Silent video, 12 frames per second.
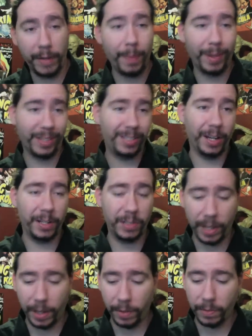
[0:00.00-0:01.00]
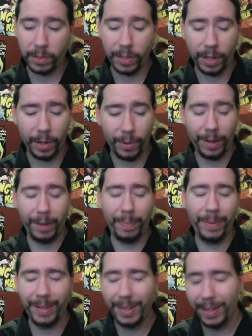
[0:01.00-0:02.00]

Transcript: now my site's down. So,